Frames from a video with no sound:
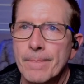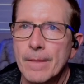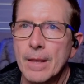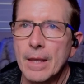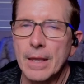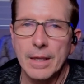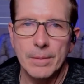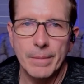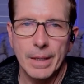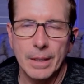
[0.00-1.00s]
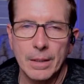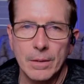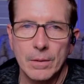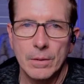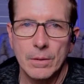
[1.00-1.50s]
it hit me.
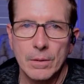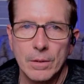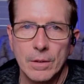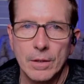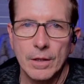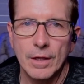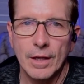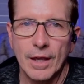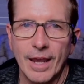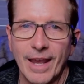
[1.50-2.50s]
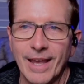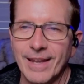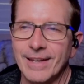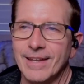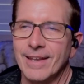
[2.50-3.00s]

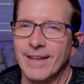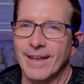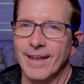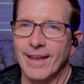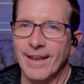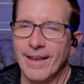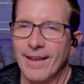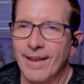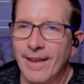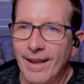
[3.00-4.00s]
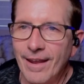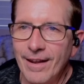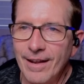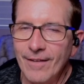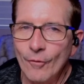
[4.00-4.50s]
And
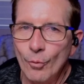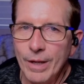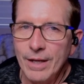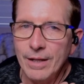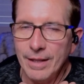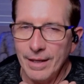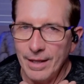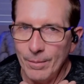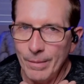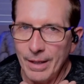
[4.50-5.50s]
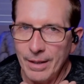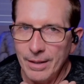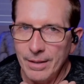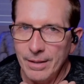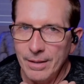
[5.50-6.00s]
it really hit me.
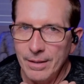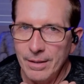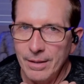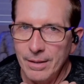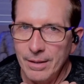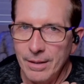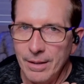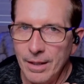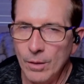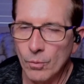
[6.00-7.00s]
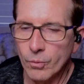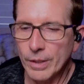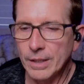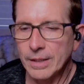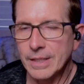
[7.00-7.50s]
It
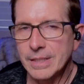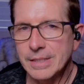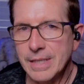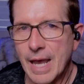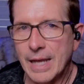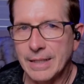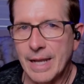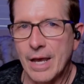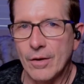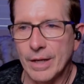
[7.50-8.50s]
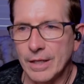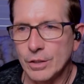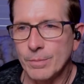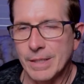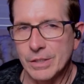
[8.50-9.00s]
really sat down into
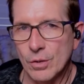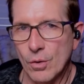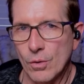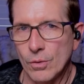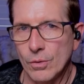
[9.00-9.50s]
my soul.